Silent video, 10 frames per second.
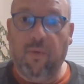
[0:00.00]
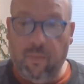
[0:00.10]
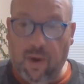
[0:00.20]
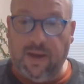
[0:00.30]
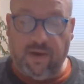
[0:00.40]

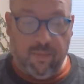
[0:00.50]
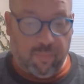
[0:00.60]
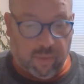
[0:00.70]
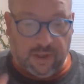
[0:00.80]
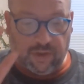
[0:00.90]
Right,
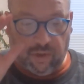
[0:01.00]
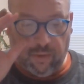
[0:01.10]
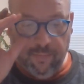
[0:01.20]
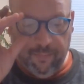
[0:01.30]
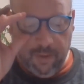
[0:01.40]

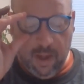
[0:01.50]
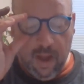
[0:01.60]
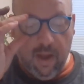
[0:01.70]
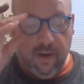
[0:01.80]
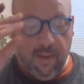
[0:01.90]
pressure.
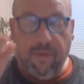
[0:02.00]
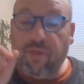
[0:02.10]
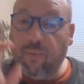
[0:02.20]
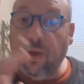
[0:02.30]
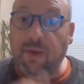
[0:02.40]
Number
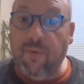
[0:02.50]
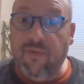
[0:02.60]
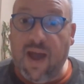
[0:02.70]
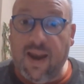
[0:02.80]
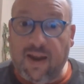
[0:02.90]
3 we've
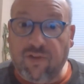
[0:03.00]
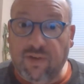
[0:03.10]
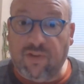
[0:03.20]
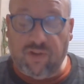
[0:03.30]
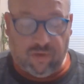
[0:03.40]
had actually
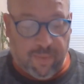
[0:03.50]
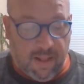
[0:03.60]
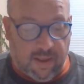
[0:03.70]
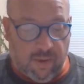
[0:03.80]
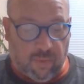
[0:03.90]
as a
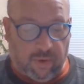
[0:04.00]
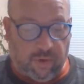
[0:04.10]
spelling word